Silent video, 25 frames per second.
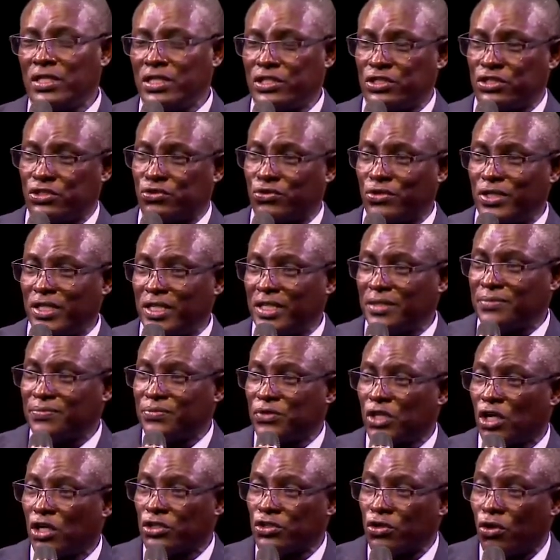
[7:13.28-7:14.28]
this tree,
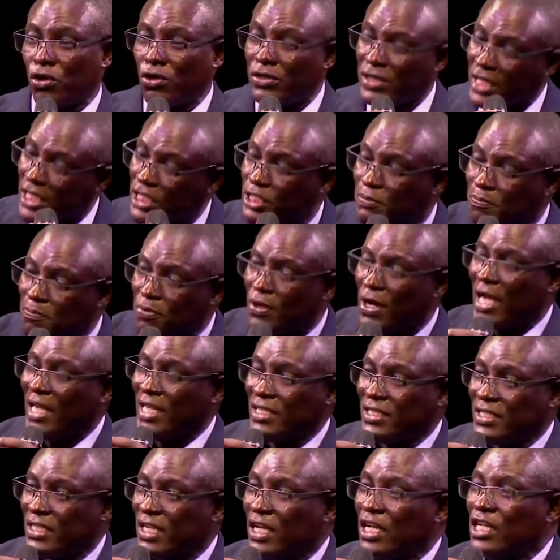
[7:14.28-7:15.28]
so on this
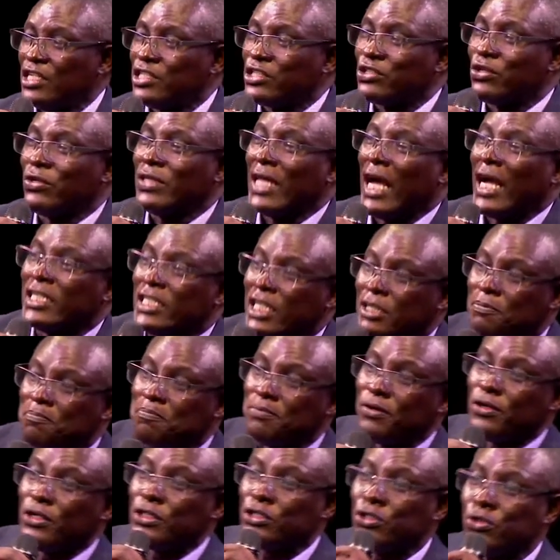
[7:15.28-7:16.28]
branch, so that it
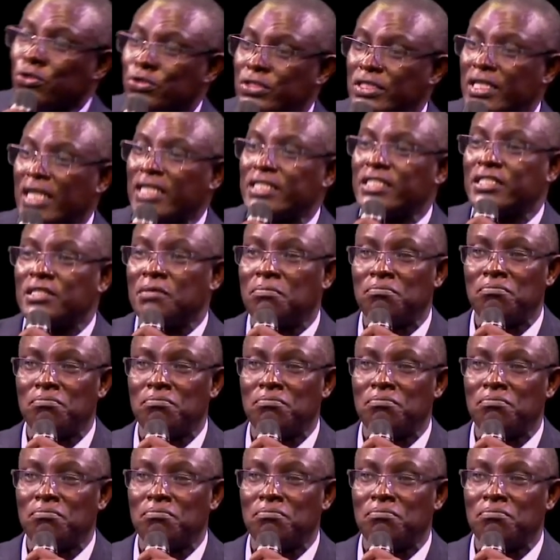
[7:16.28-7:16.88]
produces